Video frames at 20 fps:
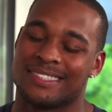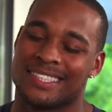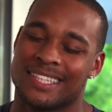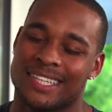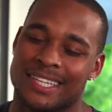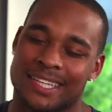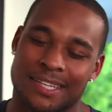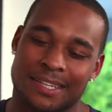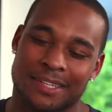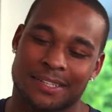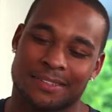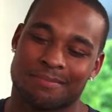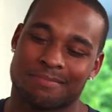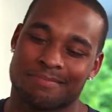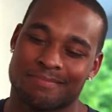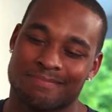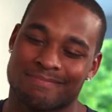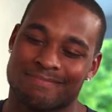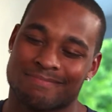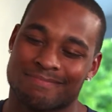Yeah,
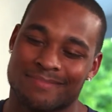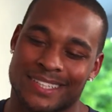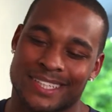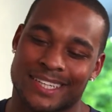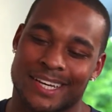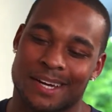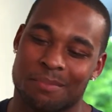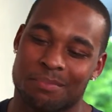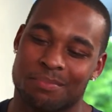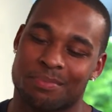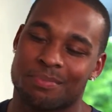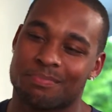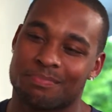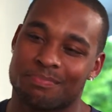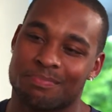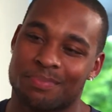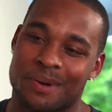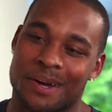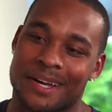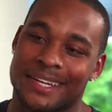but I
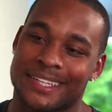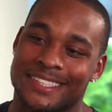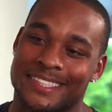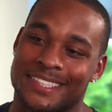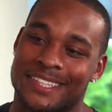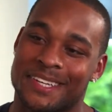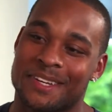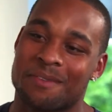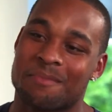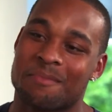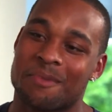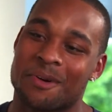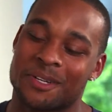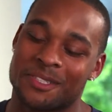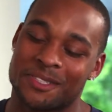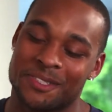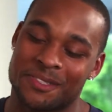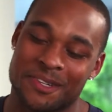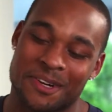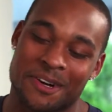probably shouldn't have
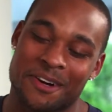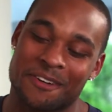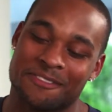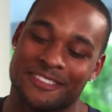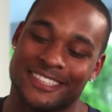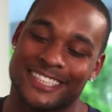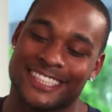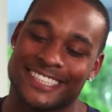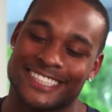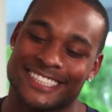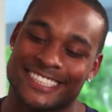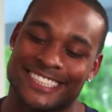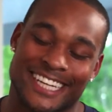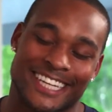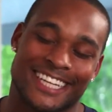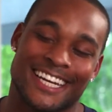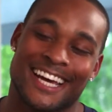brought you coffee at